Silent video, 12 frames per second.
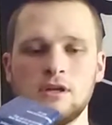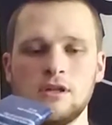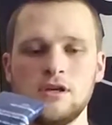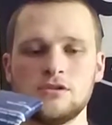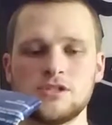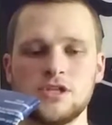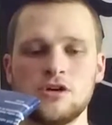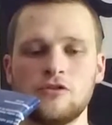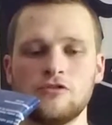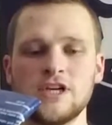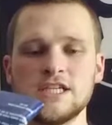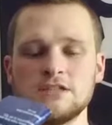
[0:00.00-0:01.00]
There's no
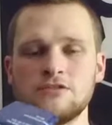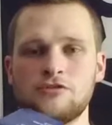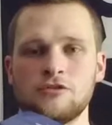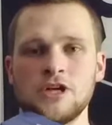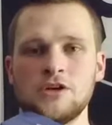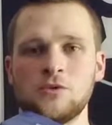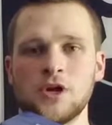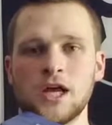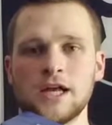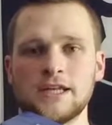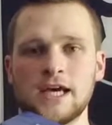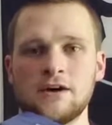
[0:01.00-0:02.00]
reason for anyone
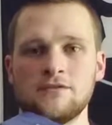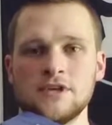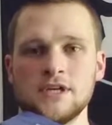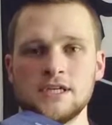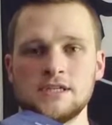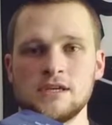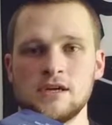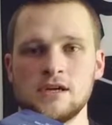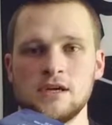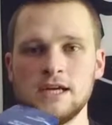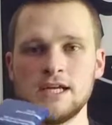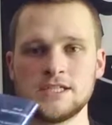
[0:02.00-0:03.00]
not to have this.
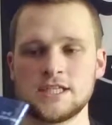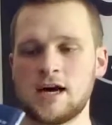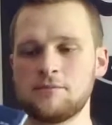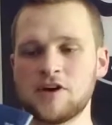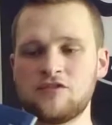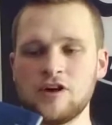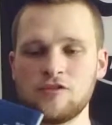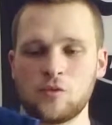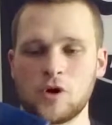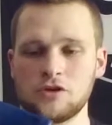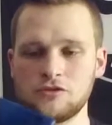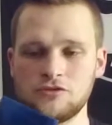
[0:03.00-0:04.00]
It is not my
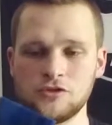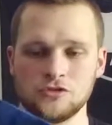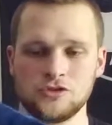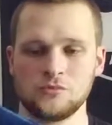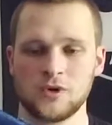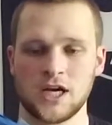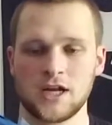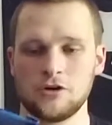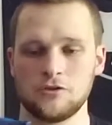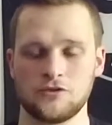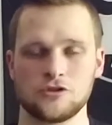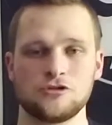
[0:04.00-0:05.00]
favorite water filter, but I
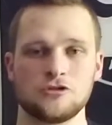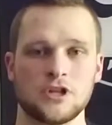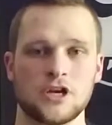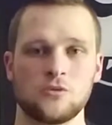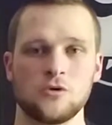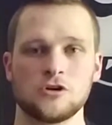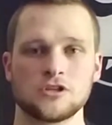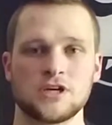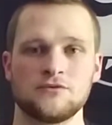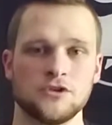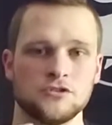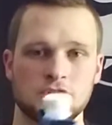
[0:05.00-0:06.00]
know for sure that it works.
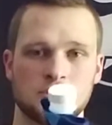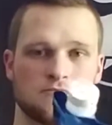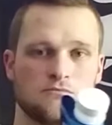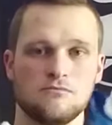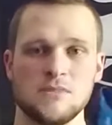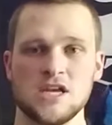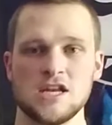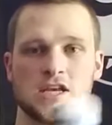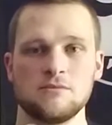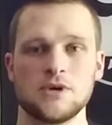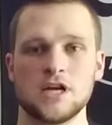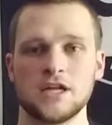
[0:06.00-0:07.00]
I've used it
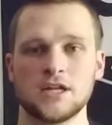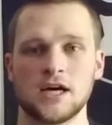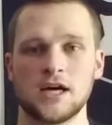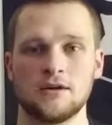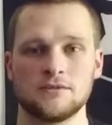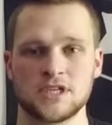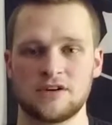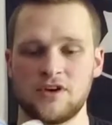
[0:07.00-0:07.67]
many, many times.